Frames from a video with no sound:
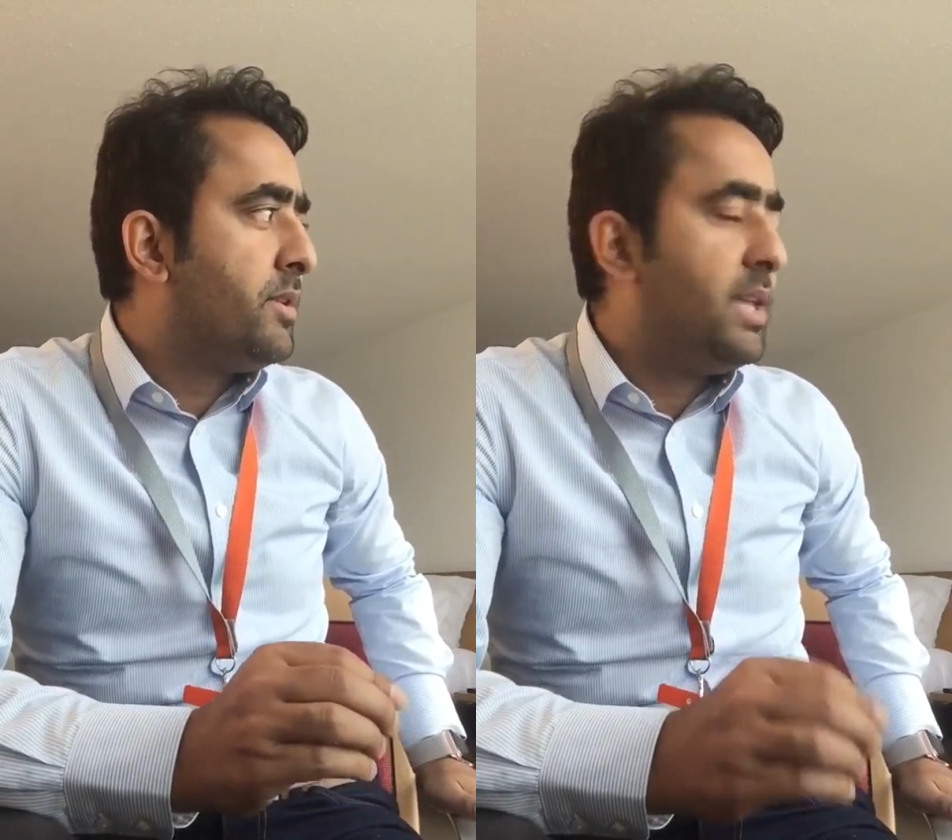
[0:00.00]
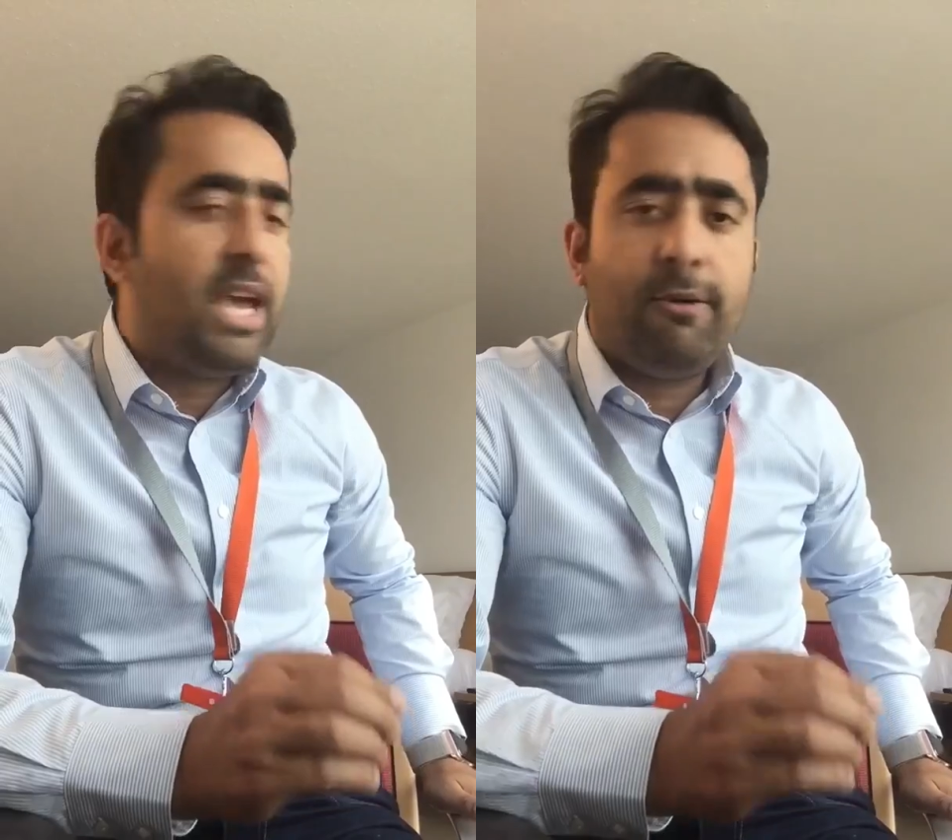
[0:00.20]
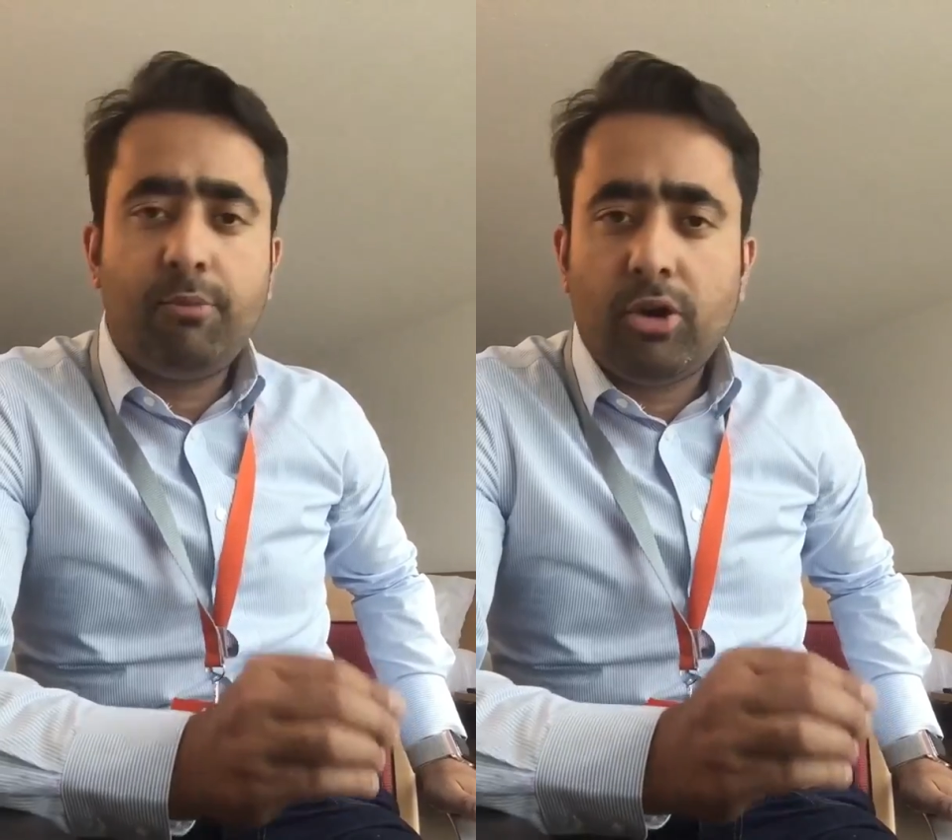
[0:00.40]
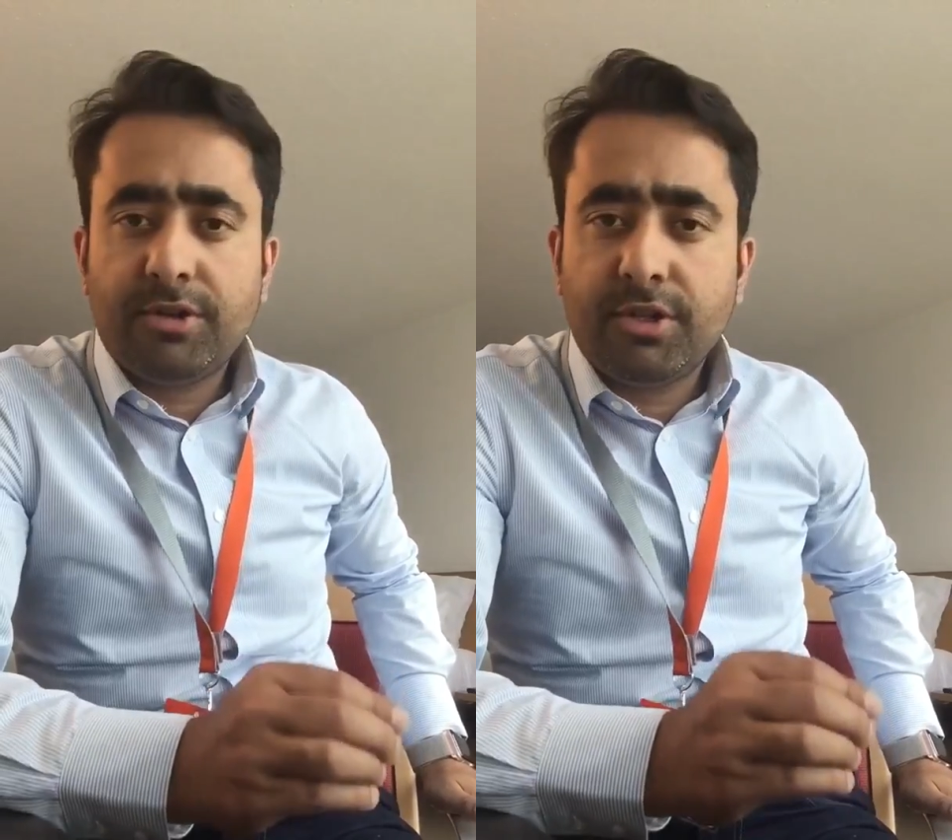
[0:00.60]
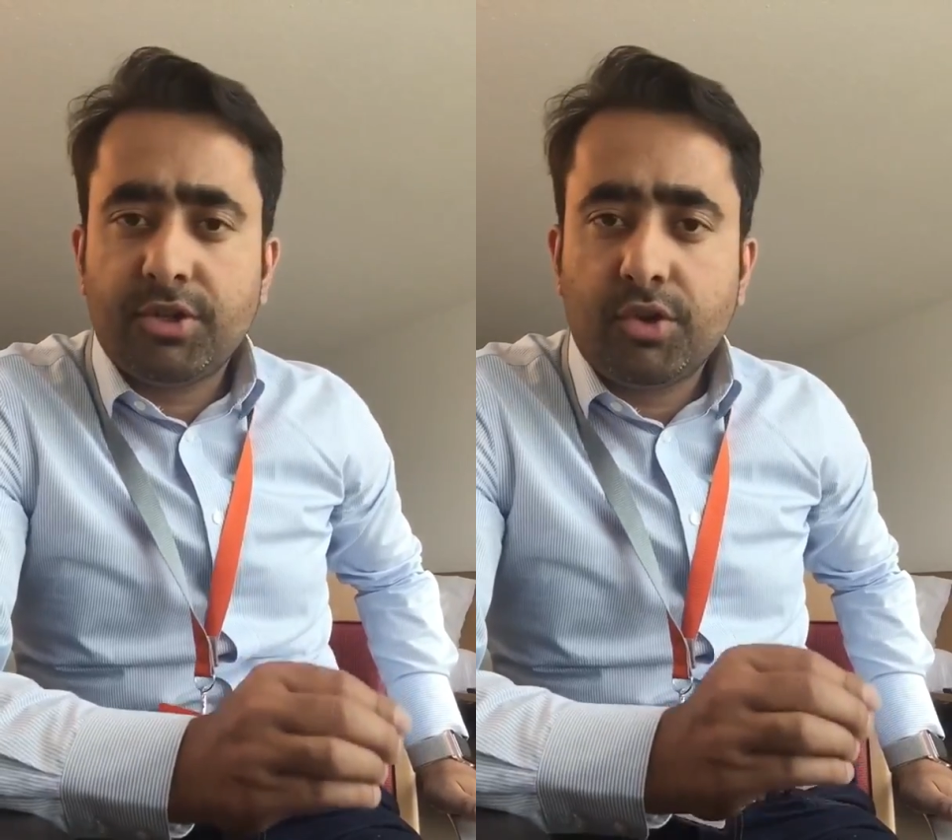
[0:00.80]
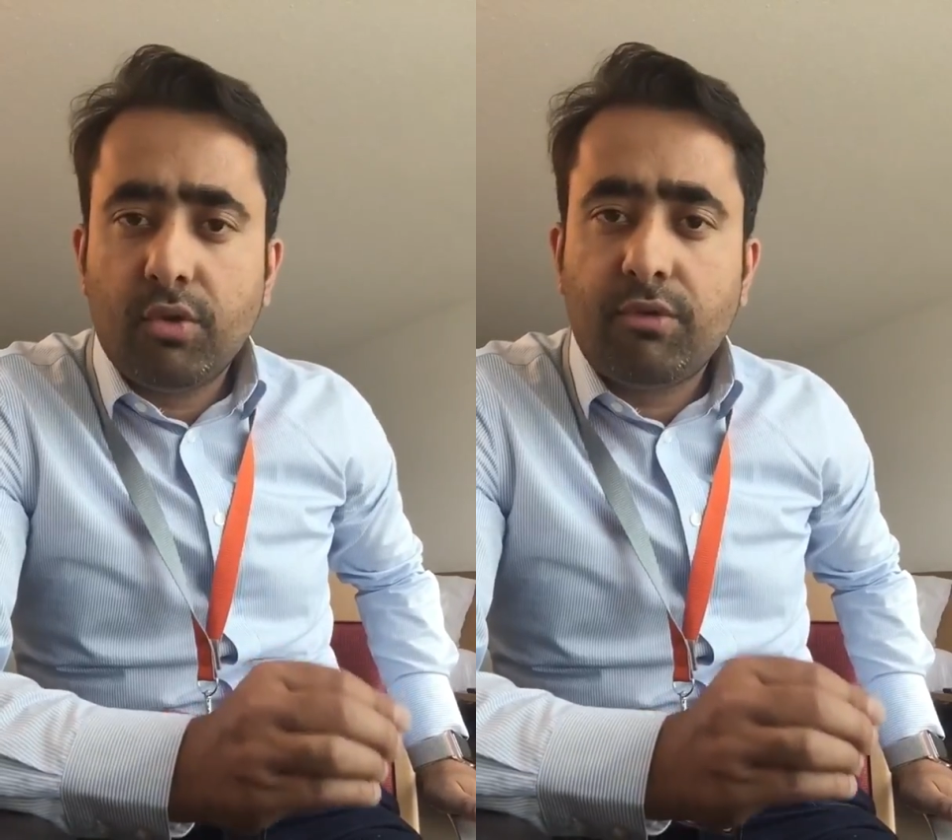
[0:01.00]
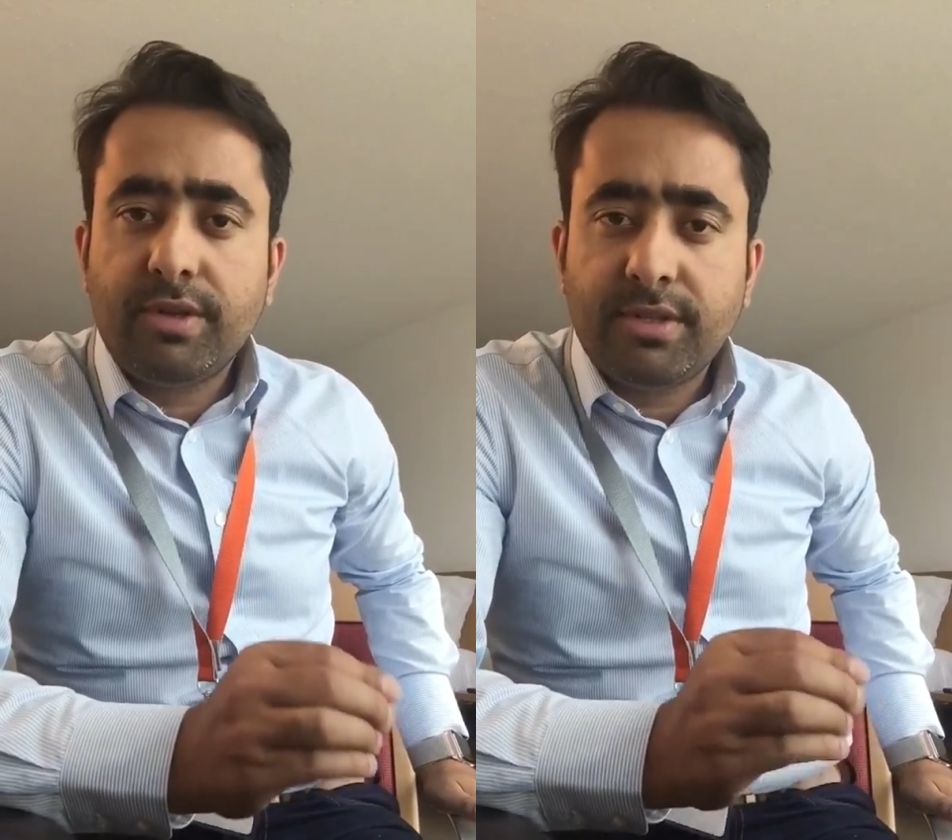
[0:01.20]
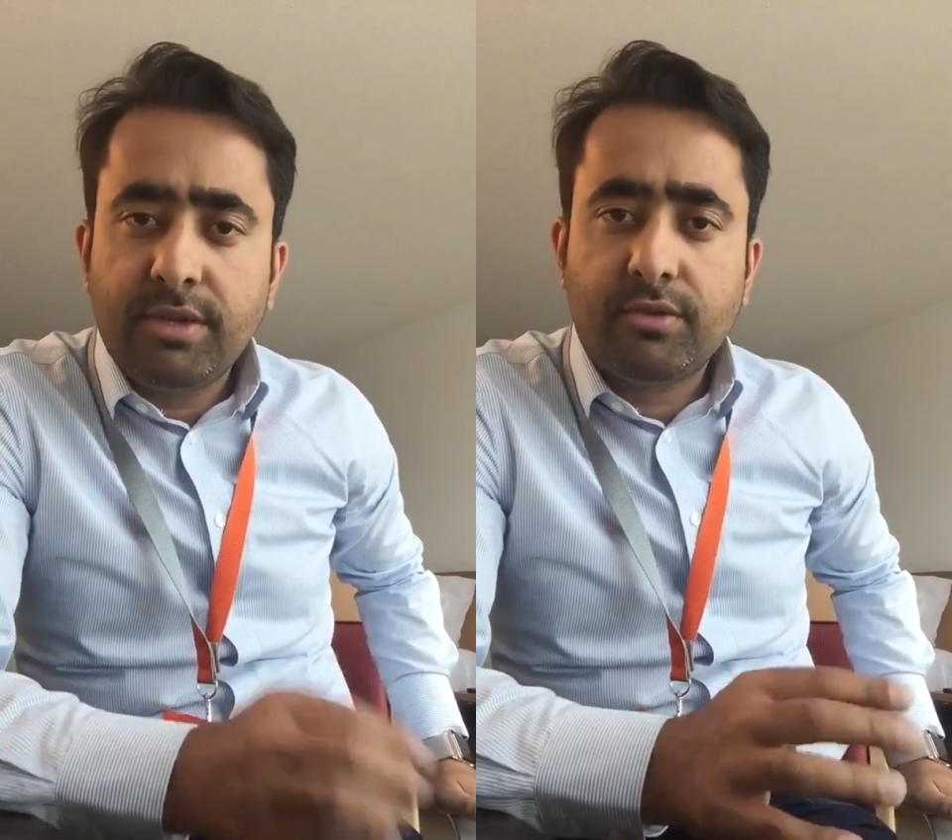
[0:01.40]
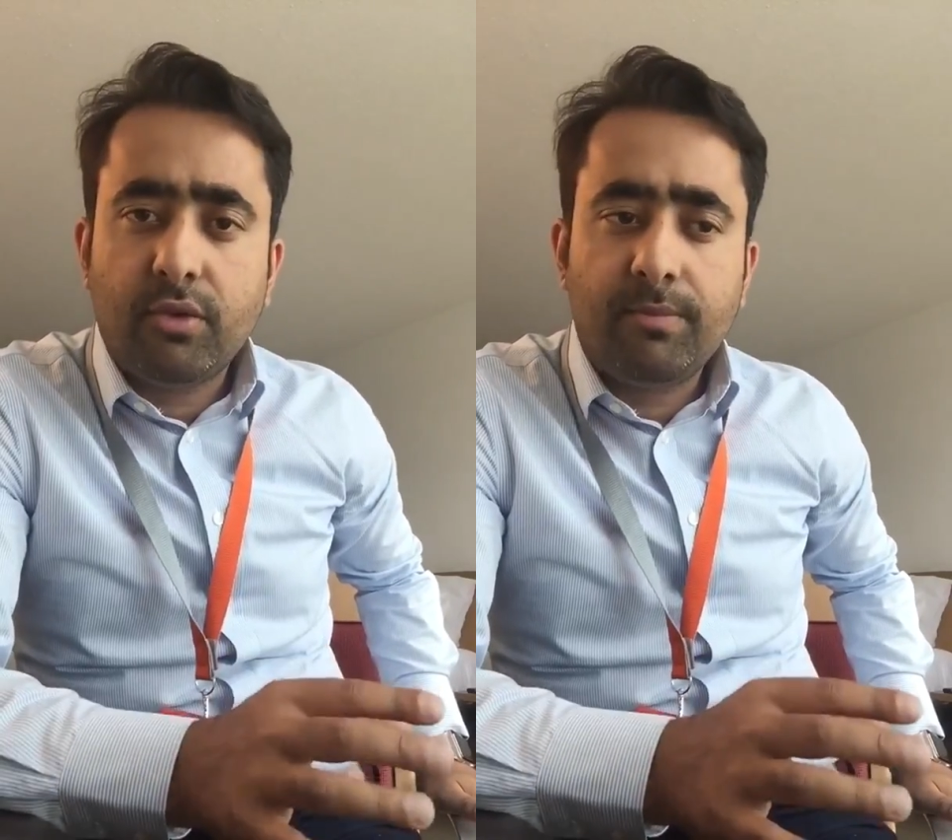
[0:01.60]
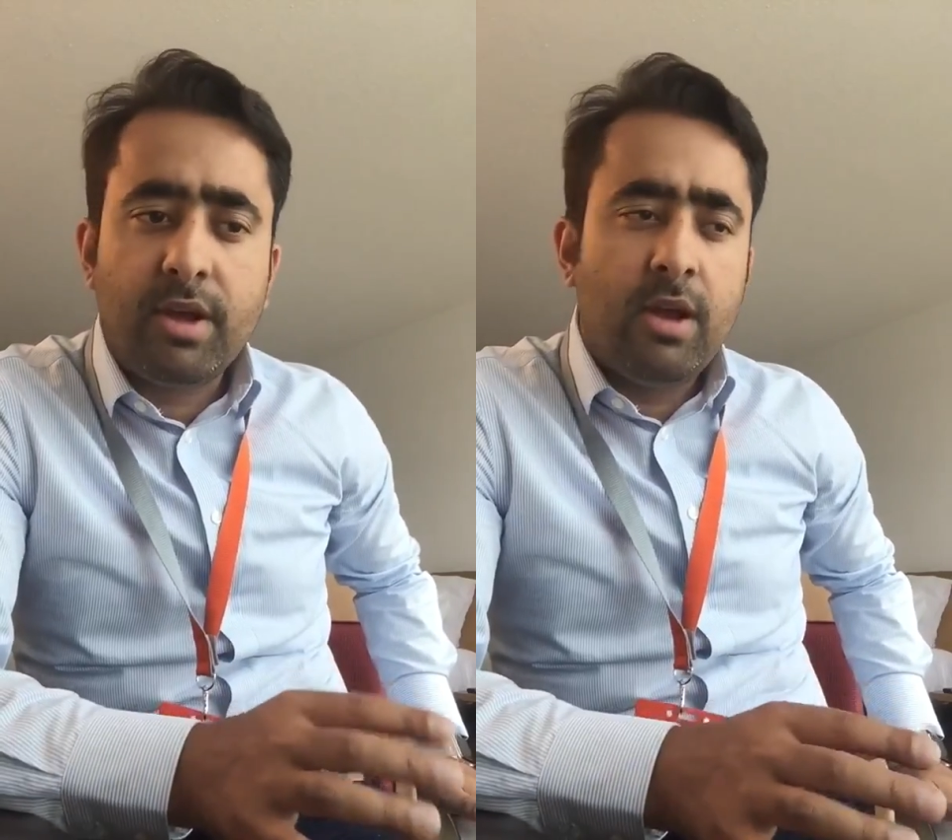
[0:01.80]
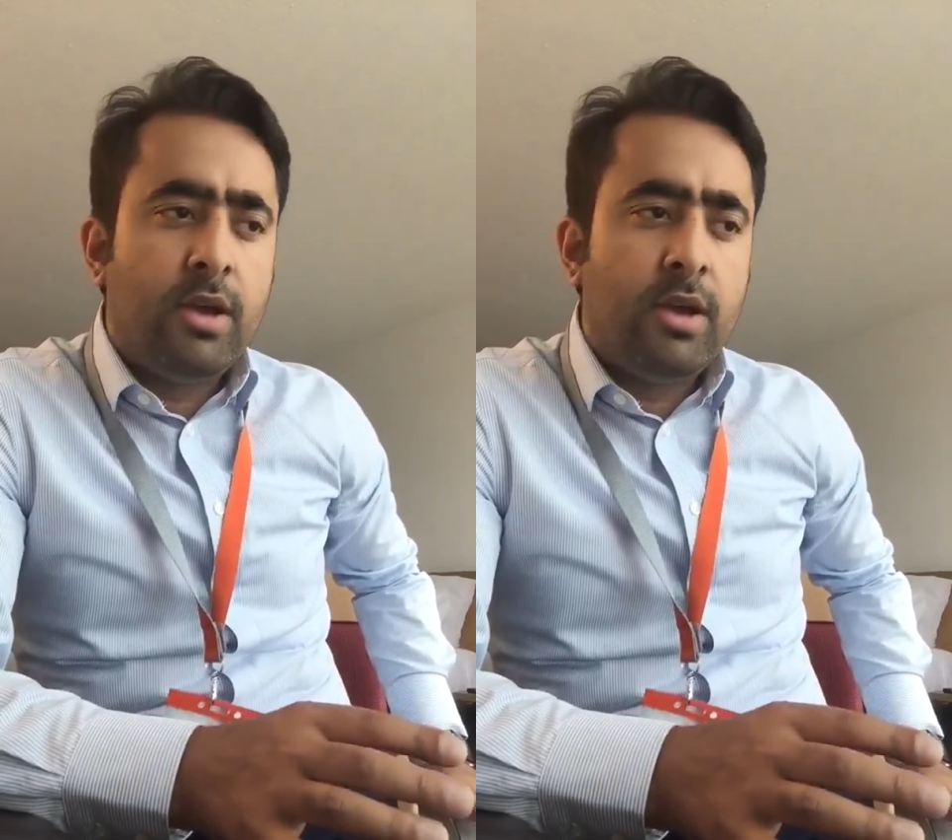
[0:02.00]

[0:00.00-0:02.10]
they have polycystic ovary syndrome.